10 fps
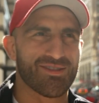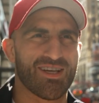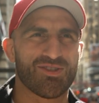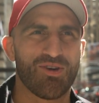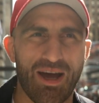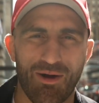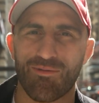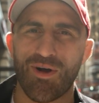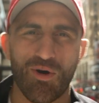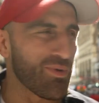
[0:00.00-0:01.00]
So that's not how I
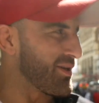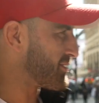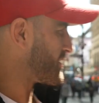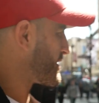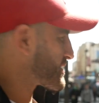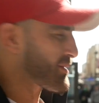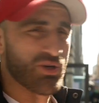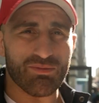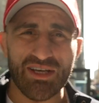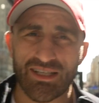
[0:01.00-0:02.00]
roll, but
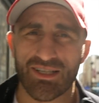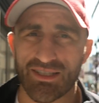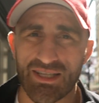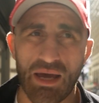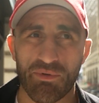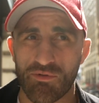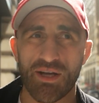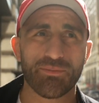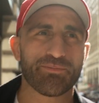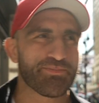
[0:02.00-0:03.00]
sometimes accidents happen, right?